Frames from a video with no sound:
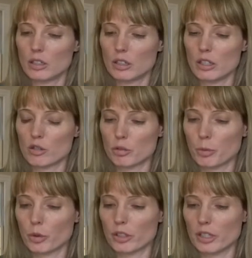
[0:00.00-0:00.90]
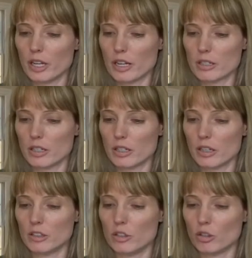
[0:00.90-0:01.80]
is reported as an
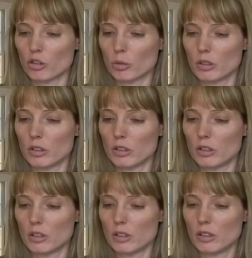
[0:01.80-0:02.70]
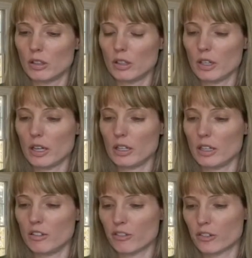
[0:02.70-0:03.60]
unusual and
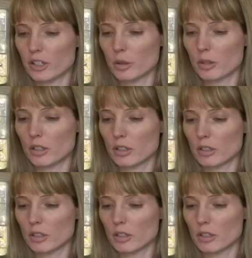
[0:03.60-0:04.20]
infrequent